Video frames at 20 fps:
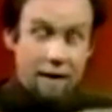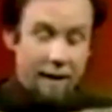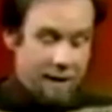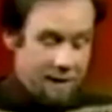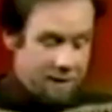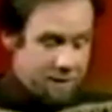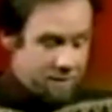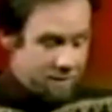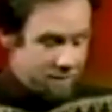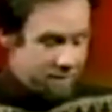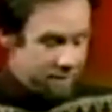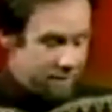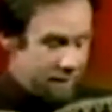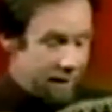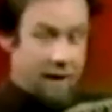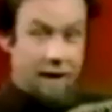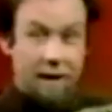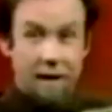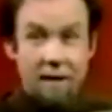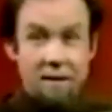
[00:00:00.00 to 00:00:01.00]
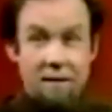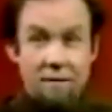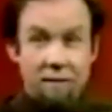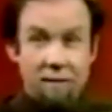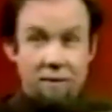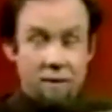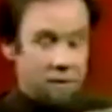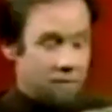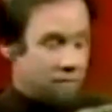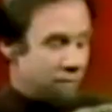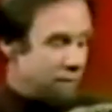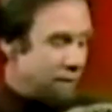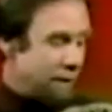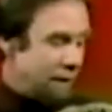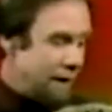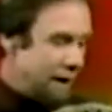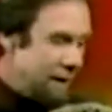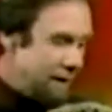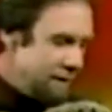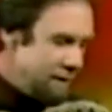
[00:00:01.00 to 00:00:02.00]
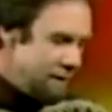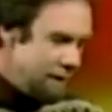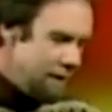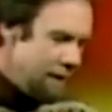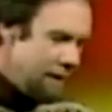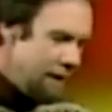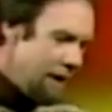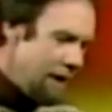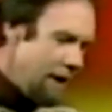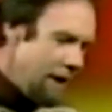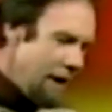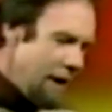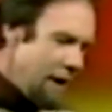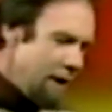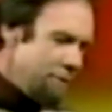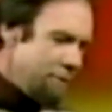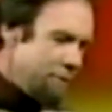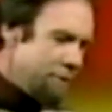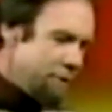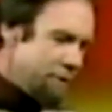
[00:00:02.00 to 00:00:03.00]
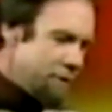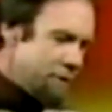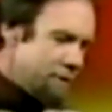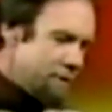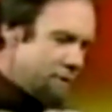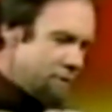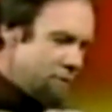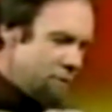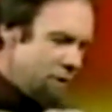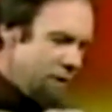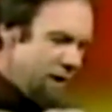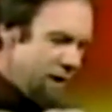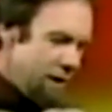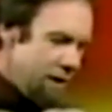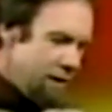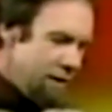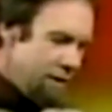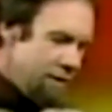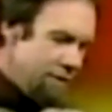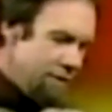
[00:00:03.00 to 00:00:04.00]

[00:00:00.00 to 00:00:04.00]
glass and get some dirt from the garden and put, oh, I don't know, a